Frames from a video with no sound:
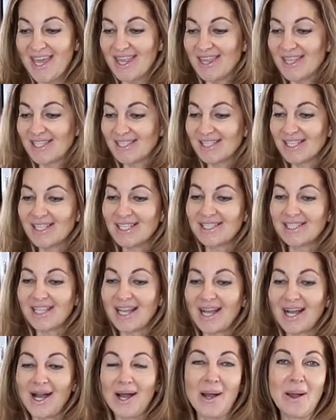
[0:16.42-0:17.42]
This is
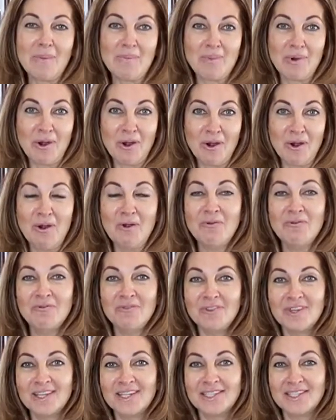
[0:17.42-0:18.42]
a
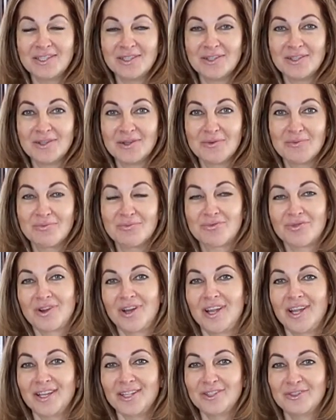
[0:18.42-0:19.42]
perfect
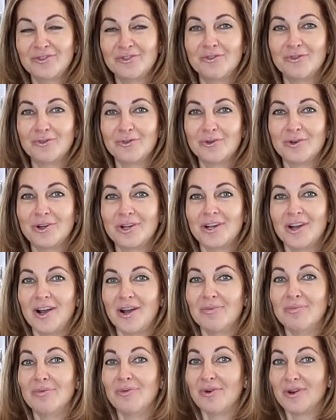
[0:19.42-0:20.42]
bread for
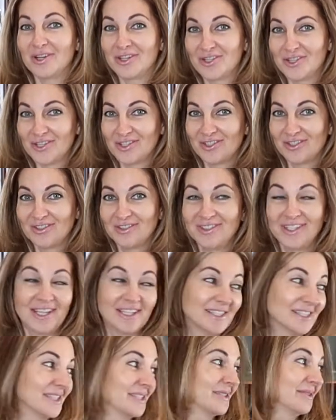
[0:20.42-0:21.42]
a borscht
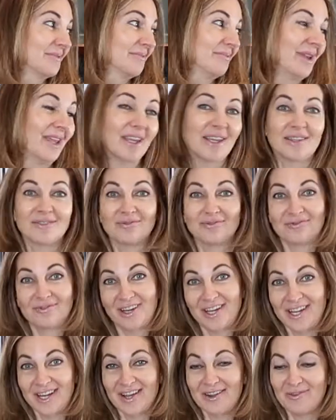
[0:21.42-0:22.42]
that's making
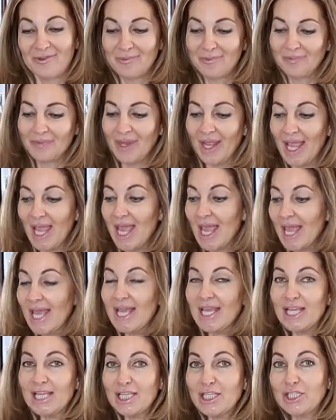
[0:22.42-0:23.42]
right now.
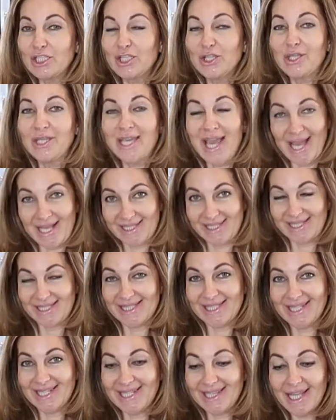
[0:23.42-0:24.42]
So yes,
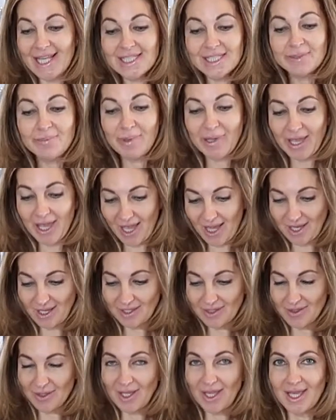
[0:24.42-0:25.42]
let's begin.
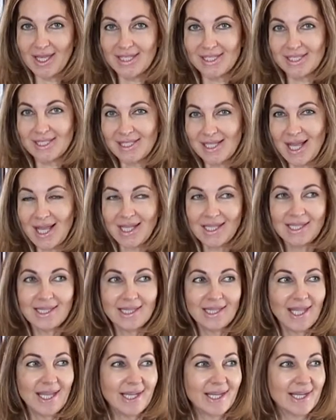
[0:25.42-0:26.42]
It's not
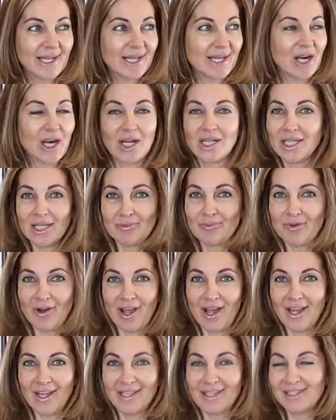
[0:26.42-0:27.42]
like a garlic
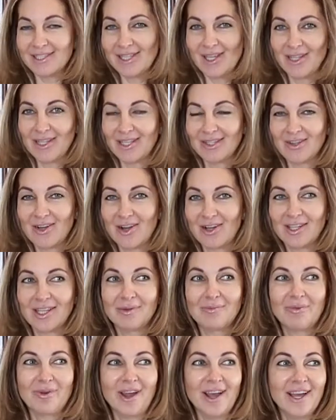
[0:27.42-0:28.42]
bread, Italian
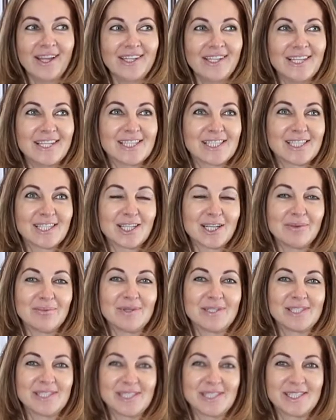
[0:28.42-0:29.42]
garlic bread. It's a little
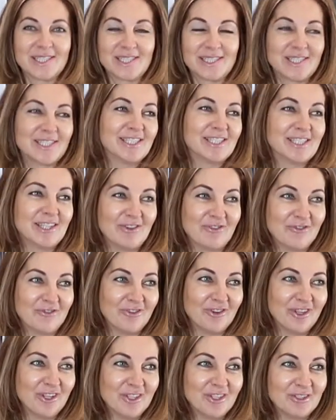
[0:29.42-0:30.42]
bit
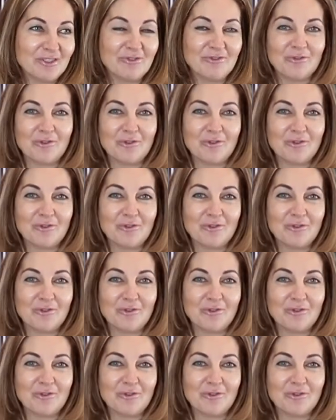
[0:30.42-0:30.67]
different.